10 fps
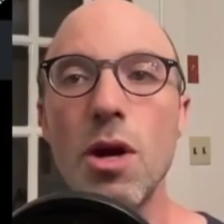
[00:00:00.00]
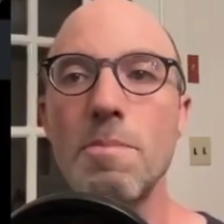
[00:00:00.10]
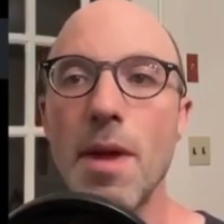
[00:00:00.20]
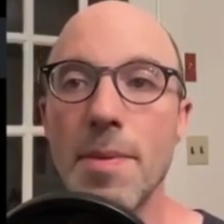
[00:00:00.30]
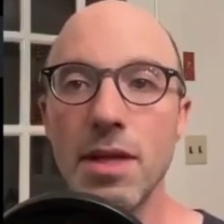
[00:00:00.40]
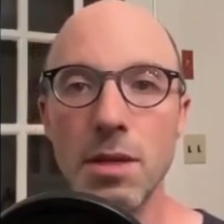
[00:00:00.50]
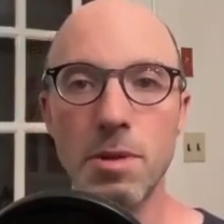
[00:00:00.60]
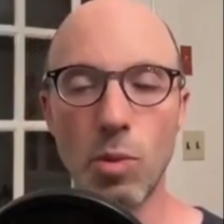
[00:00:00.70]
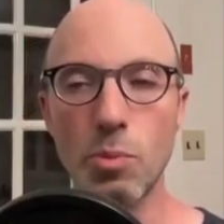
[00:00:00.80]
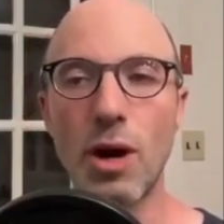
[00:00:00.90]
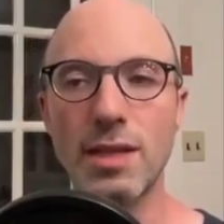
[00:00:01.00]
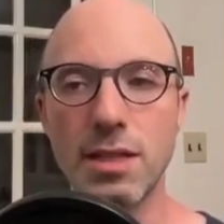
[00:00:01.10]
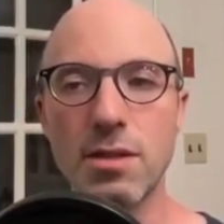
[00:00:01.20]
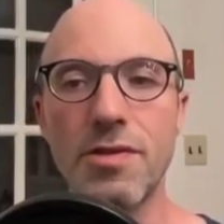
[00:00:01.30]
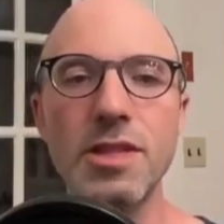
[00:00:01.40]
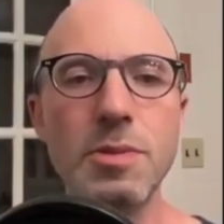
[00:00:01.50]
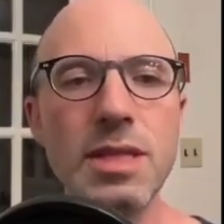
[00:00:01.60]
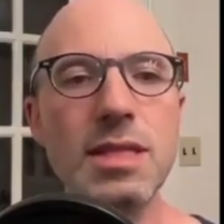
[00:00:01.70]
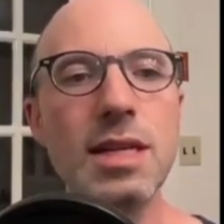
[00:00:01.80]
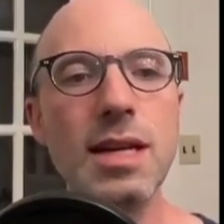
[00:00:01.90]
maybe a little bit more practical than this, but
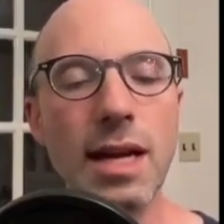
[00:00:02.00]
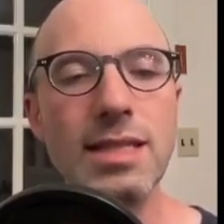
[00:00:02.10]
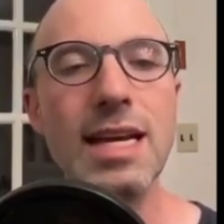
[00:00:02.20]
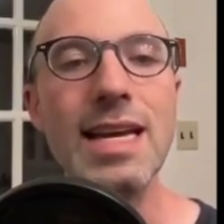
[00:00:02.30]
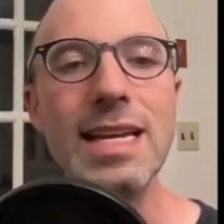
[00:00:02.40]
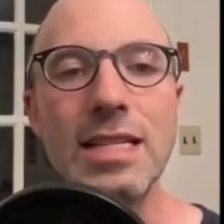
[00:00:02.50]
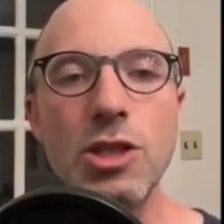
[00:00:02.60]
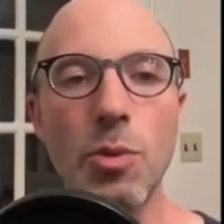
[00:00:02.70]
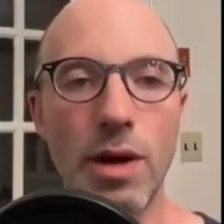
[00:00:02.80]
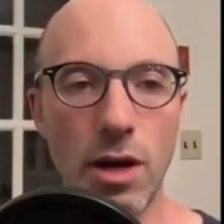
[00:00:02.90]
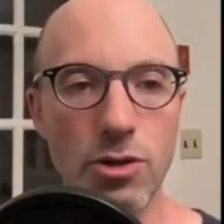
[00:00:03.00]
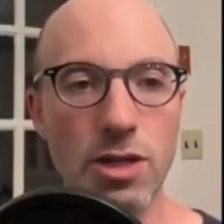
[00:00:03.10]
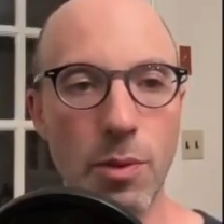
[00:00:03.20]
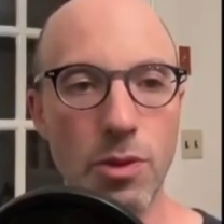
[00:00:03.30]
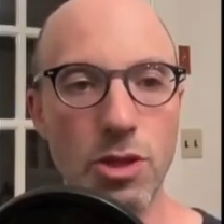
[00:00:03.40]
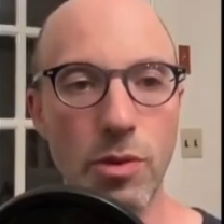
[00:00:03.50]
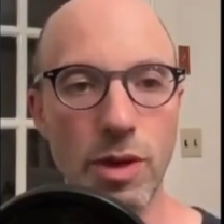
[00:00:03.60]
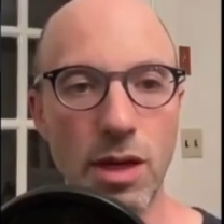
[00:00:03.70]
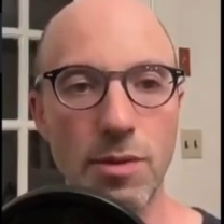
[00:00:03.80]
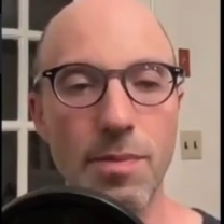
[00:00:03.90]
this is a nice, easy way to understand what's going on.